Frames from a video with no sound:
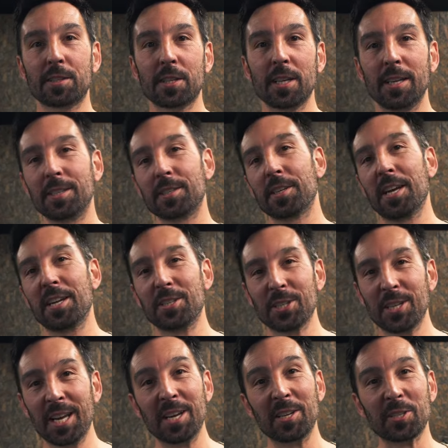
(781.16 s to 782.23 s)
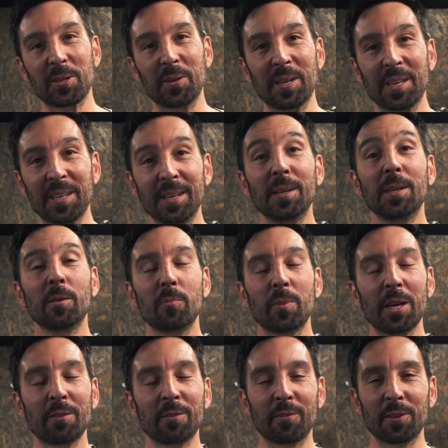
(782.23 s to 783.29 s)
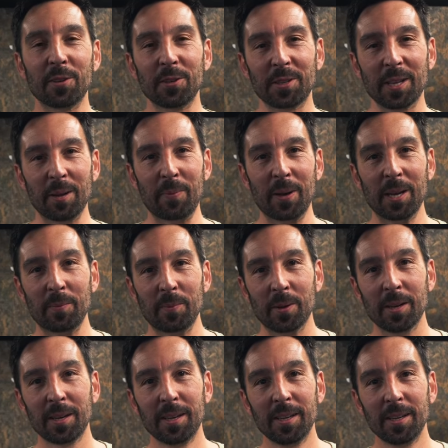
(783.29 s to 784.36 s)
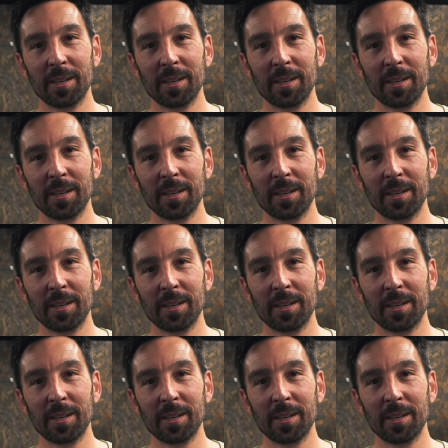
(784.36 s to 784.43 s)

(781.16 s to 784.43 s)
Steve's an engineer, so he peer reviewed their paper